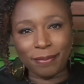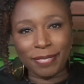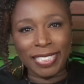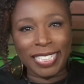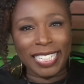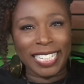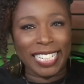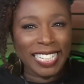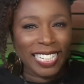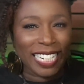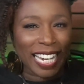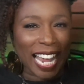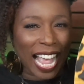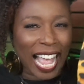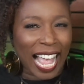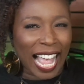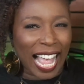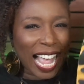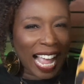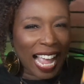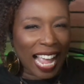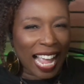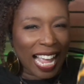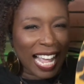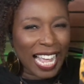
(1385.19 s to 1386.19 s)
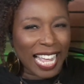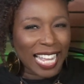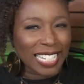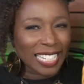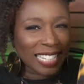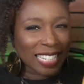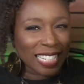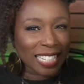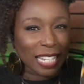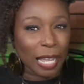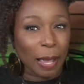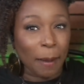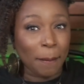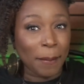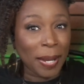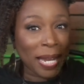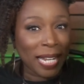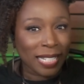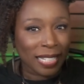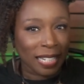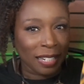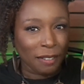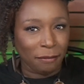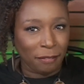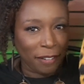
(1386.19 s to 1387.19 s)
Yes, this
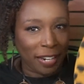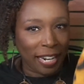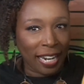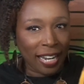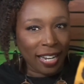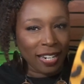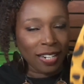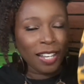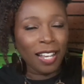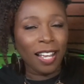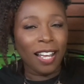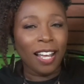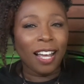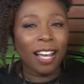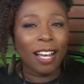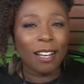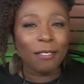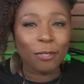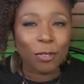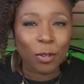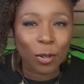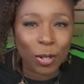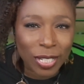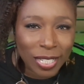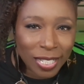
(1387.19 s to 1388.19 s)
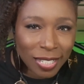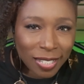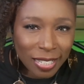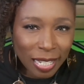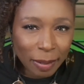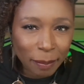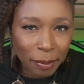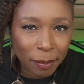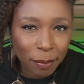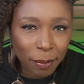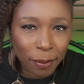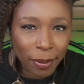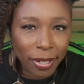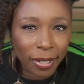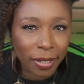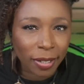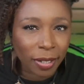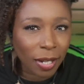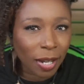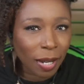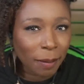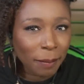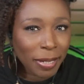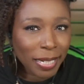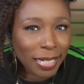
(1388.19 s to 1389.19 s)
amazing fan. Of course, it's leopard print.
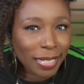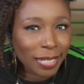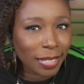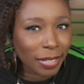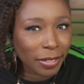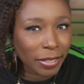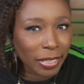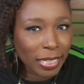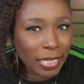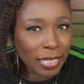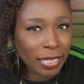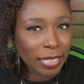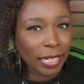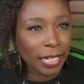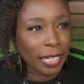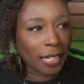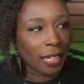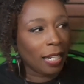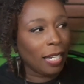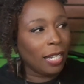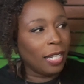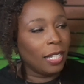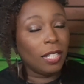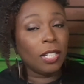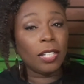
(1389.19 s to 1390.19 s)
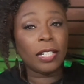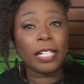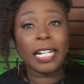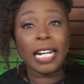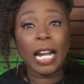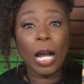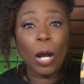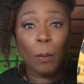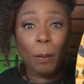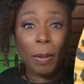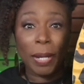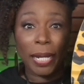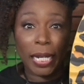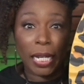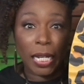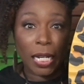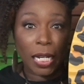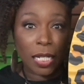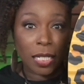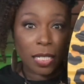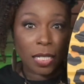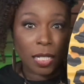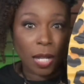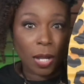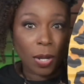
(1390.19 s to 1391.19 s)
I mean, seriously, look at how big it
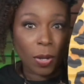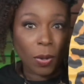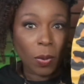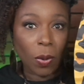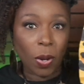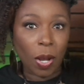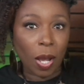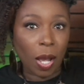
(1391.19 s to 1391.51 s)
is, though.